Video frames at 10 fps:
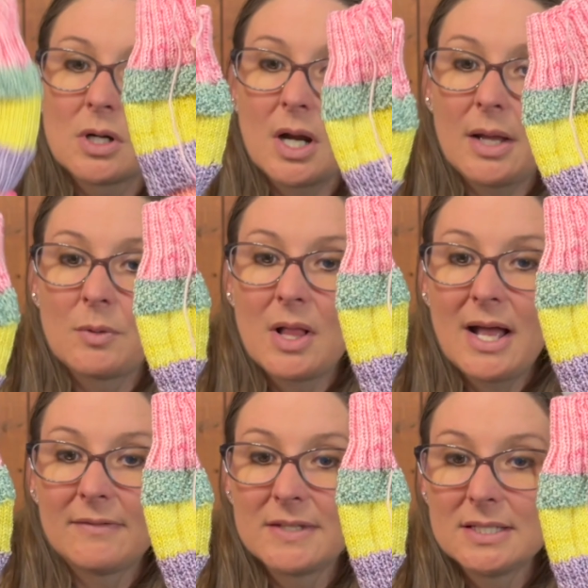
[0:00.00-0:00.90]
I will
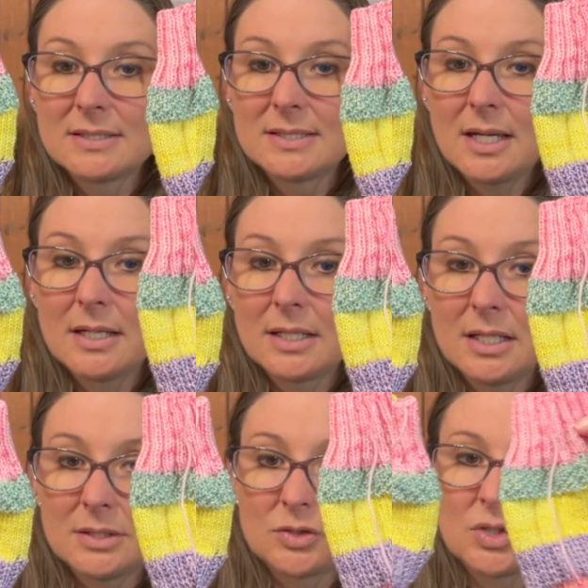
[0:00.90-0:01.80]
have these done
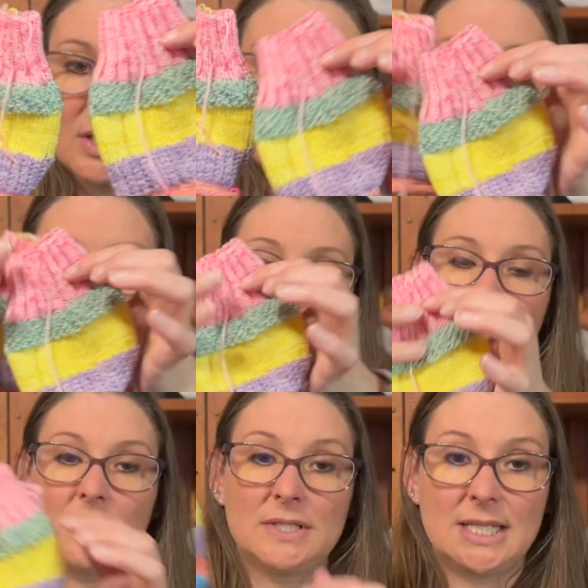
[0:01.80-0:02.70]
in just a couple
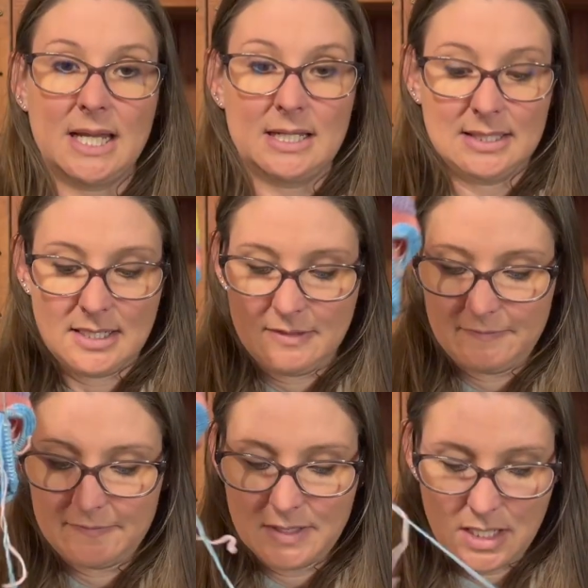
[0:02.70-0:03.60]
of days,
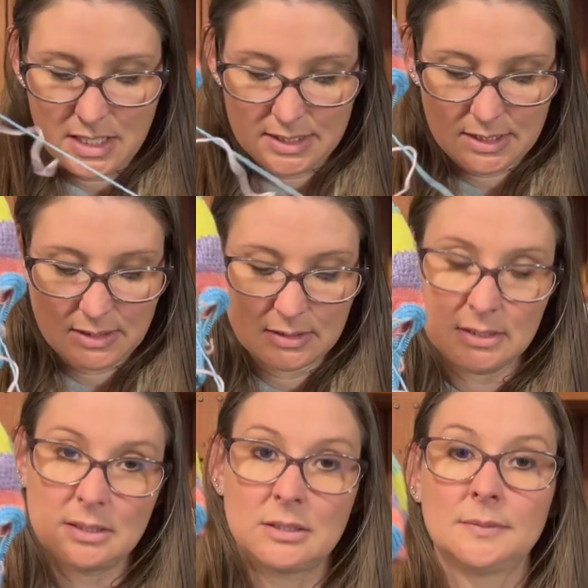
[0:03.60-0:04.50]
if not
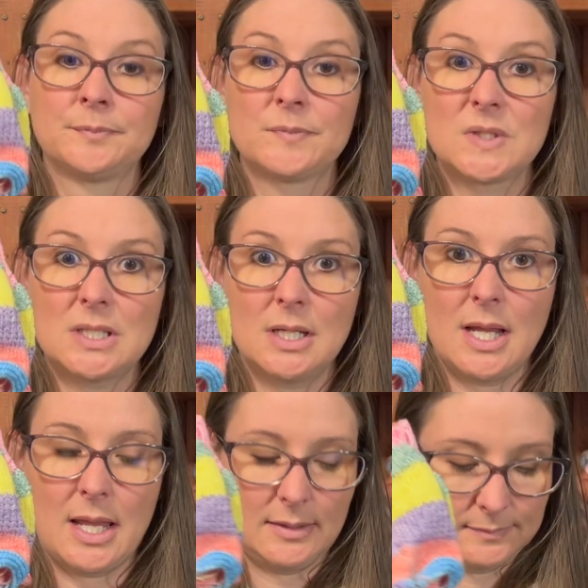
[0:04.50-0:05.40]
today.